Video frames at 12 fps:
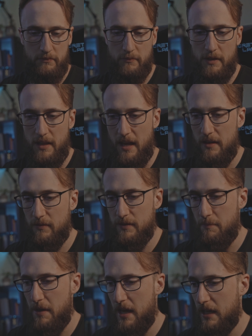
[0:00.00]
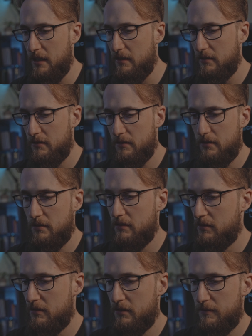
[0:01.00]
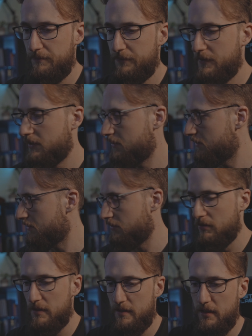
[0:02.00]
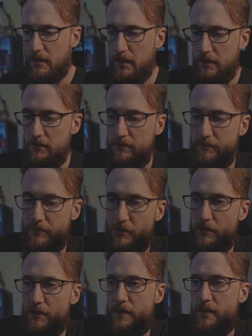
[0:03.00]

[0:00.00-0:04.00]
Where the hell's the pen? Good start, good